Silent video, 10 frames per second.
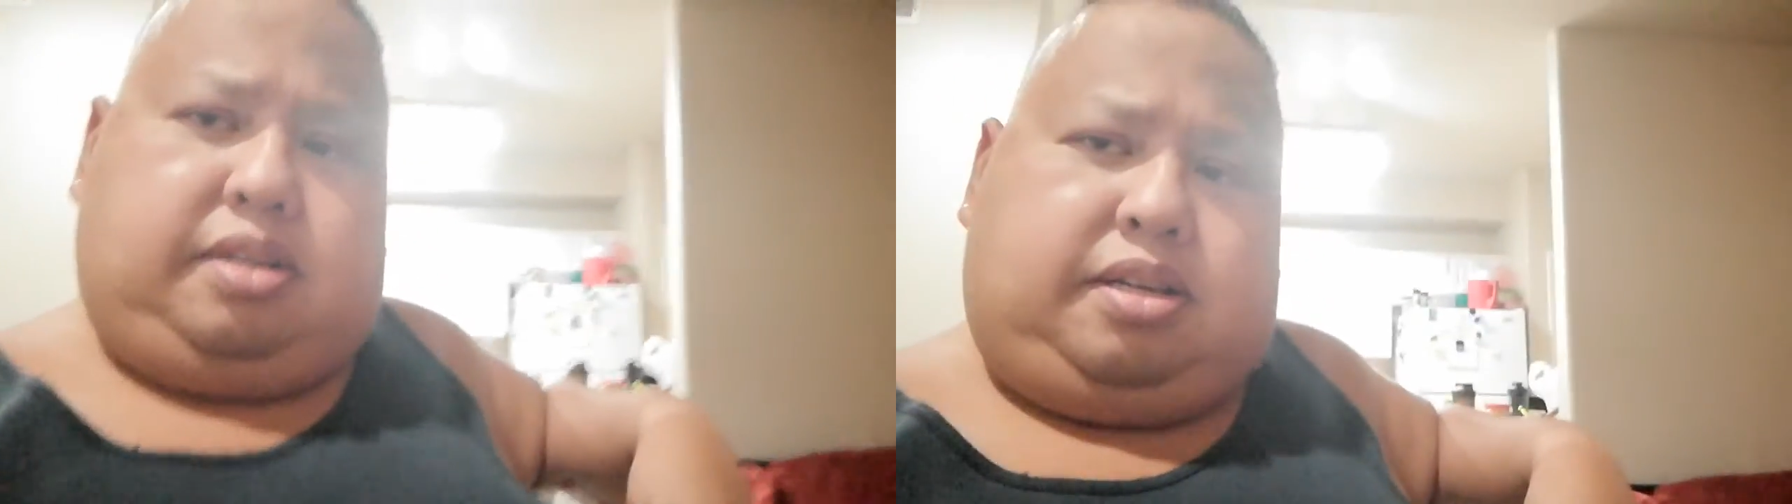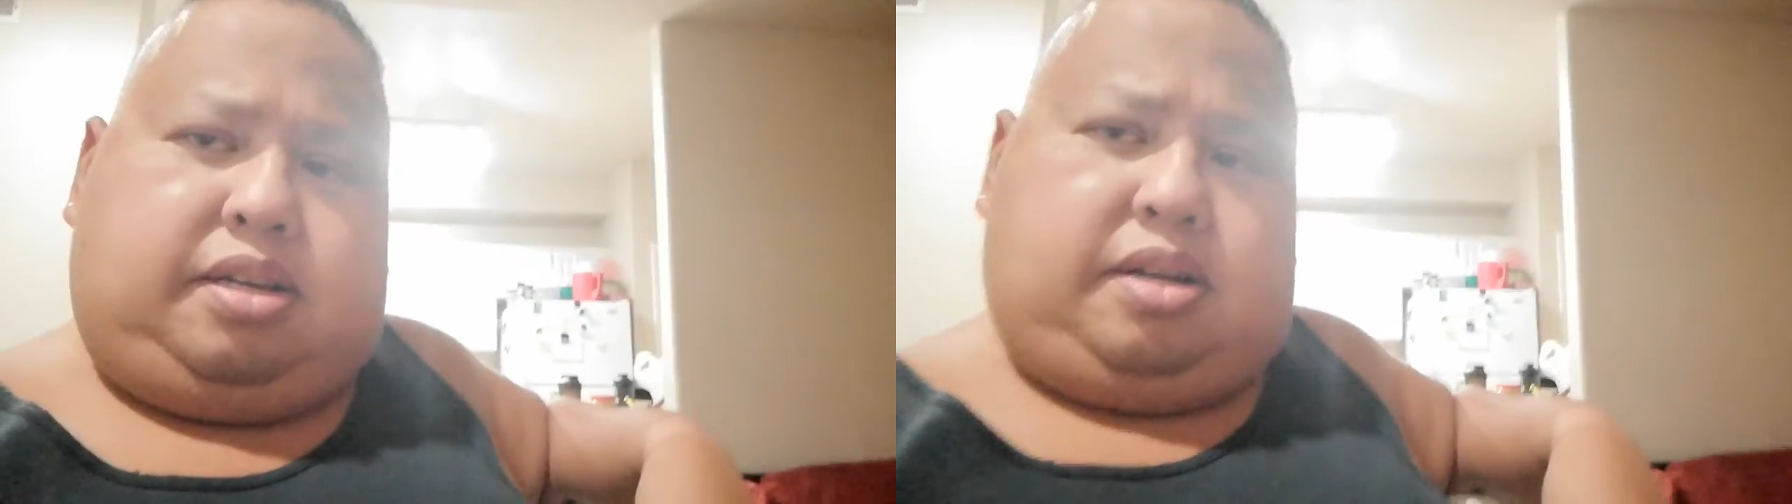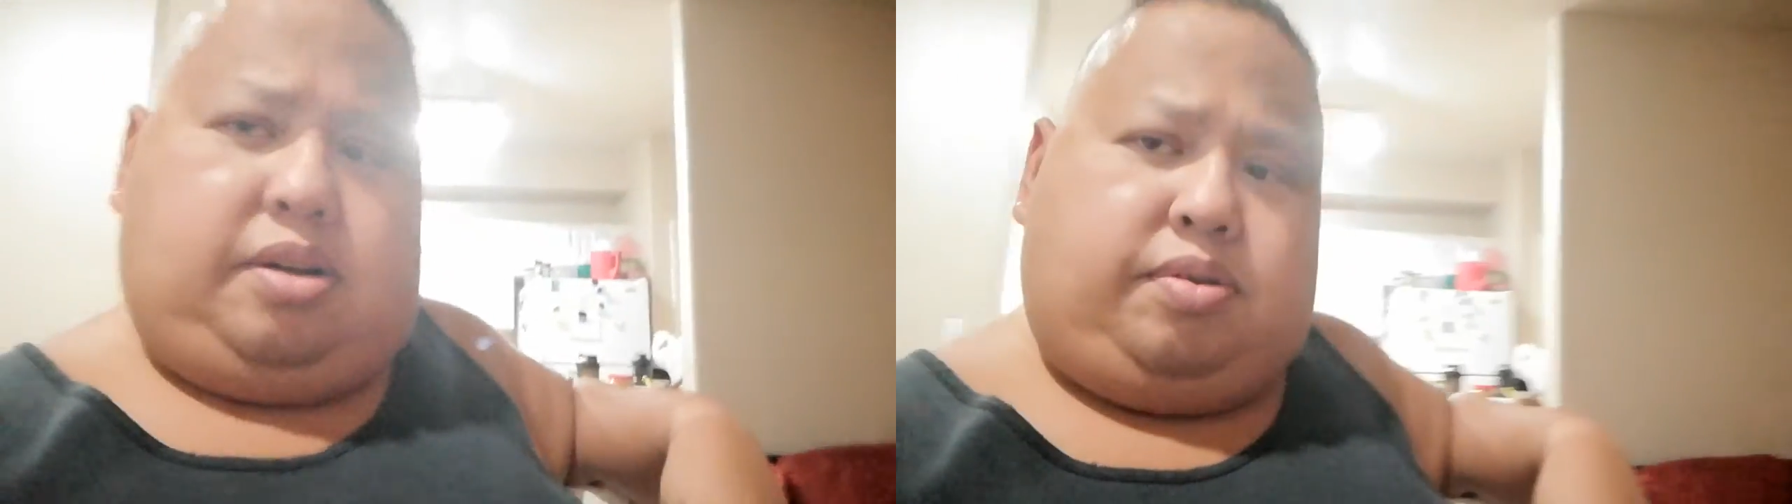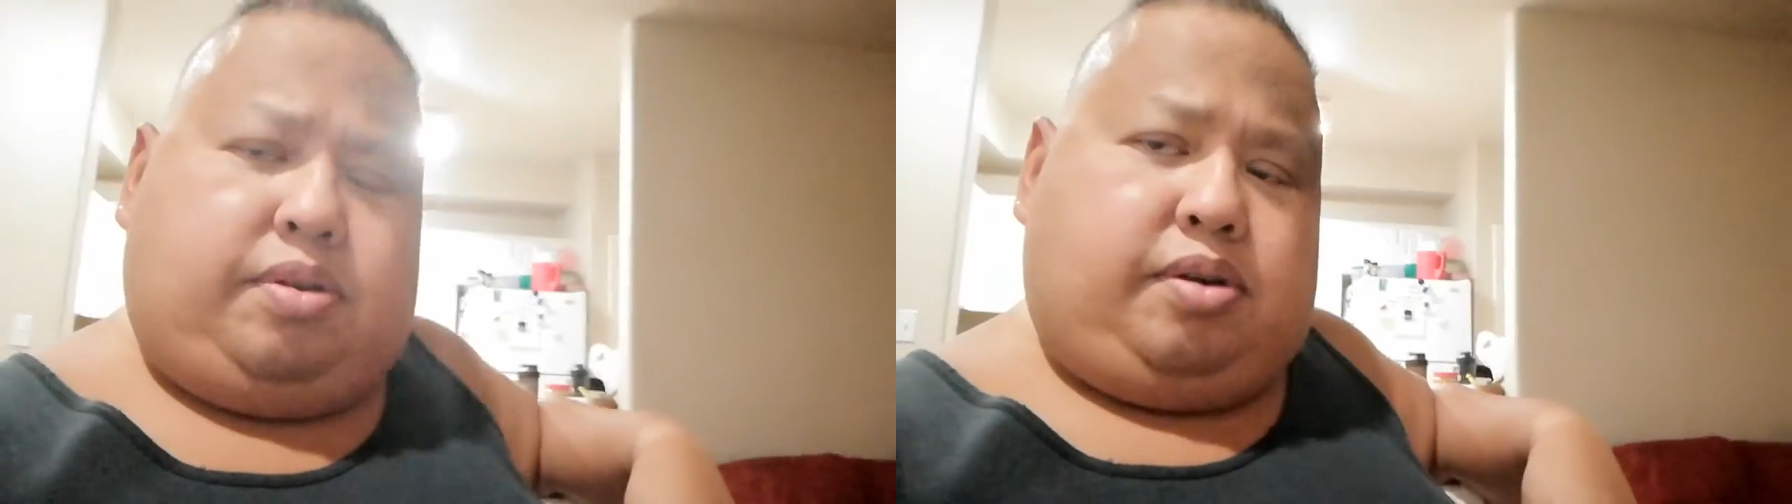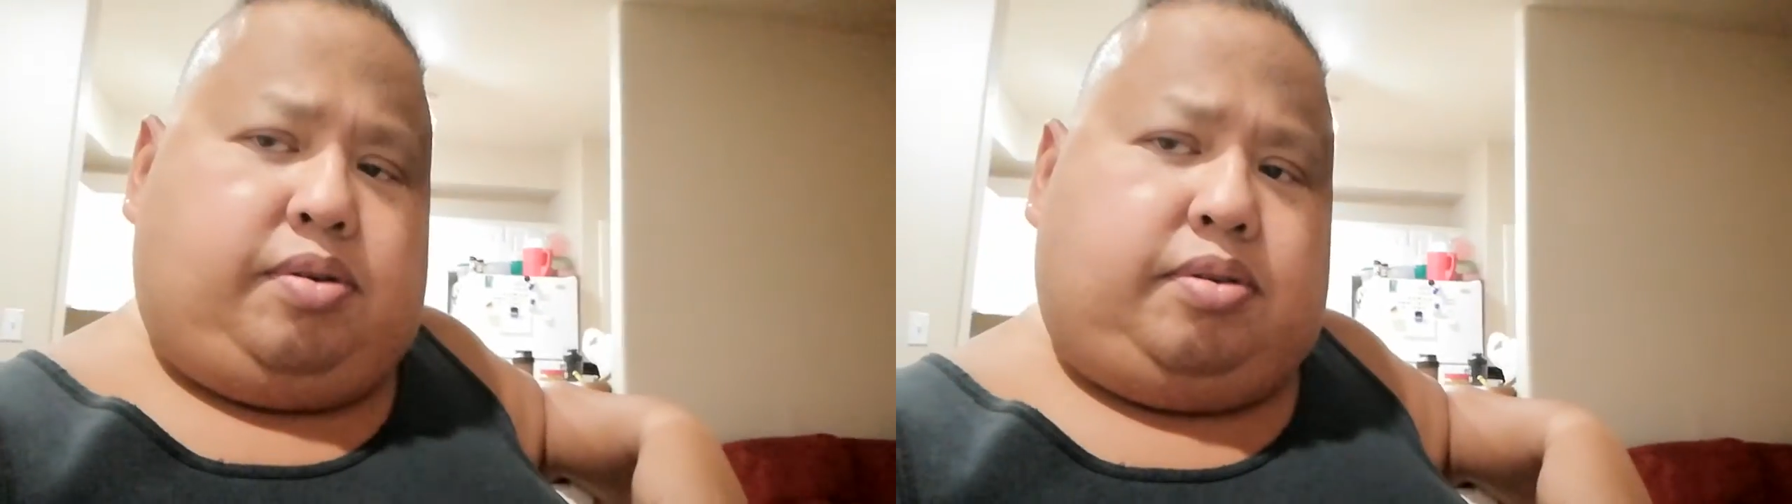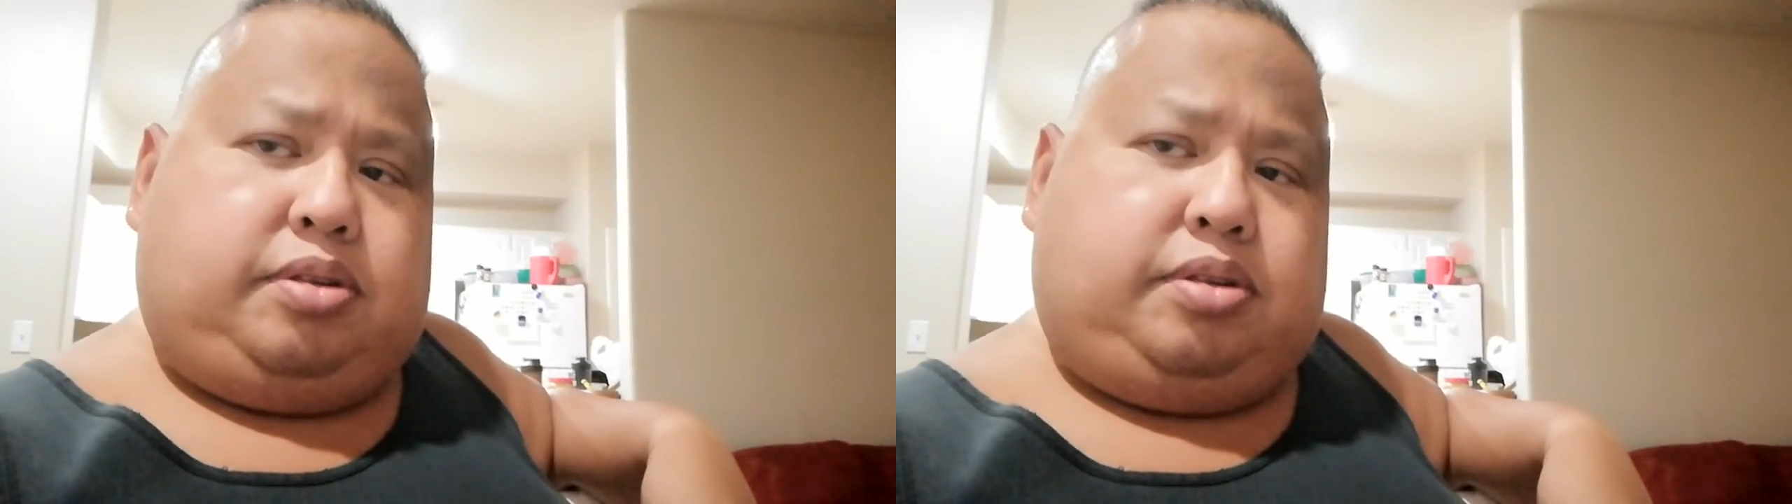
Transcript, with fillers: Here, no,